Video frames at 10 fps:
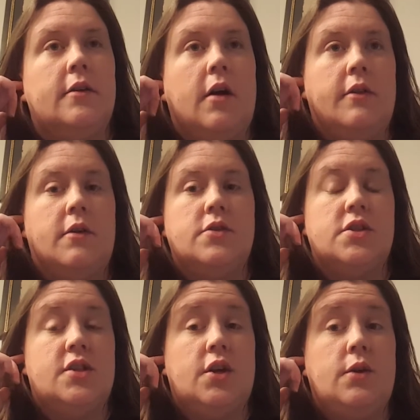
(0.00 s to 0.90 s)
Although, just
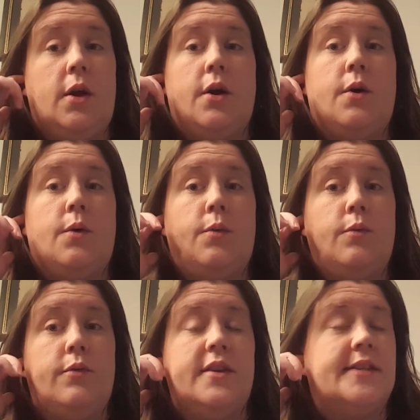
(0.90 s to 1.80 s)
so you know,
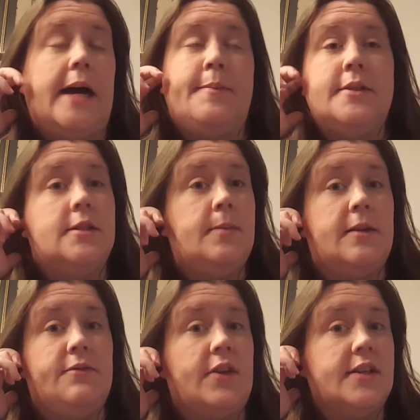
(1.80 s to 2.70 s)
this happens to me in
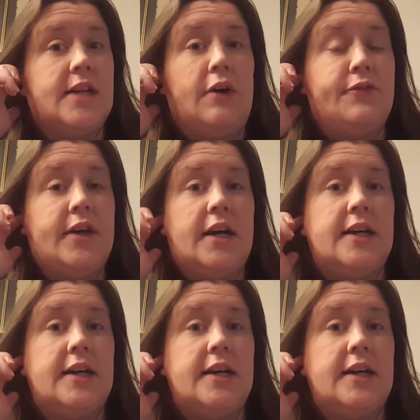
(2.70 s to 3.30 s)
Philadelphia.